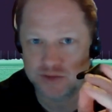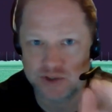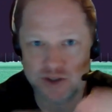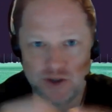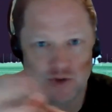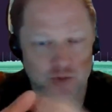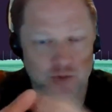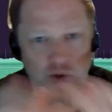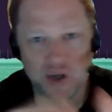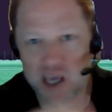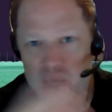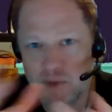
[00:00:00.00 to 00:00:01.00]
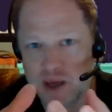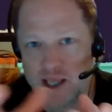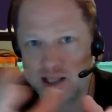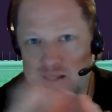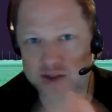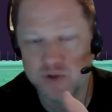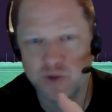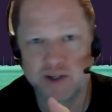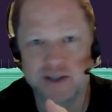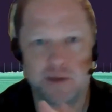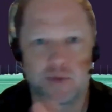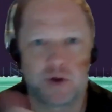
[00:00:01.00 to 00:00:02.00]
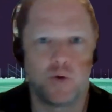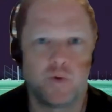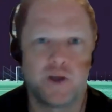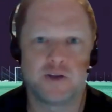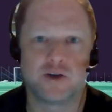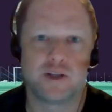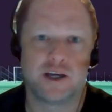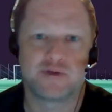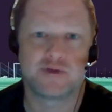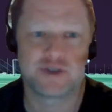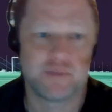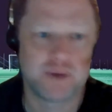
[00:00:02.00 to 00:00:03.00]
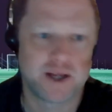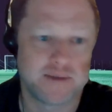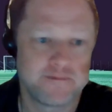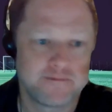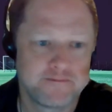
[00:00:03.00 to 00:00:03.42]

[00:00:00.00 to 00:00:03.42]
What's your normal game cadence? What would a typical week look like for somebody?